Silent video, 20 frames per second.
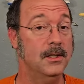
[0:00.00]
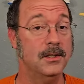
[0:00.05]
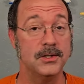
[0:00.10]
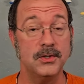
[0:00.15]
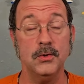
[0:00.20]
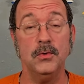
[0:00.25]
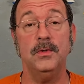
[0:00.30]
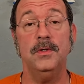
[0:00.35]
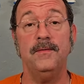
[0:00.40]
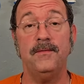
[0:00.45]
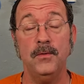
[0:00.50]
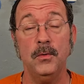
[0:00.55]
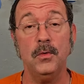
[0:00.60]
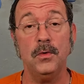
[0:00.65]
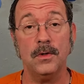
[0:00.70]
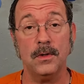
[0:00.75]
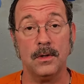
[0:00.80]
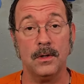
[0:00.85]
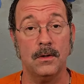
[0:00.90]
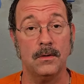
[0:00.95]
So if you
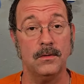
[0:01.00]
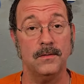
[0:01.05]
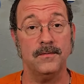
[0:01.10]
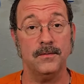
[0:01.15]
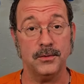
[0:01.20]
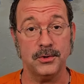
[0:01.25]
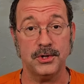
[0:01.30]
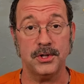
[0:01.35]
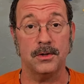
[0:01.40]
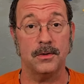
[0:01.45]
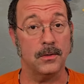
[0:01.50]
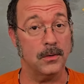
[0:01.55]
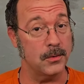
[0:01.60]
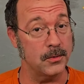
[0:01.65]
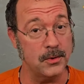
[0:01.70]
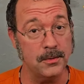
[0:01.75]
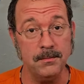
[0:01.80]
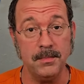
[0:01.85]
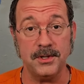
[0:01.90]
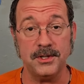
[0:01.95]
are a Carnival
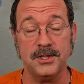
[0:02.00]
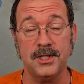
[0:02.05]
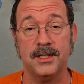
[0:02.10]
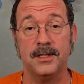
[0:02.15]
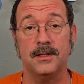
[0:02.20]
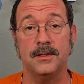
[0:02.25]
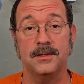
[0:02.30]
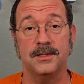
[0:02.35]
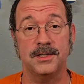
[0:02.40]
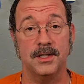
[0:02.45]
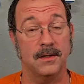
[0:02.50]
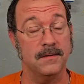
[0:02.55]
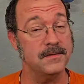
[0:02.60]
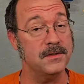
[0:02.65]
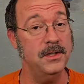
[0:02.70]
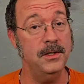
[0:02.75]
shareholder, much like ourselves,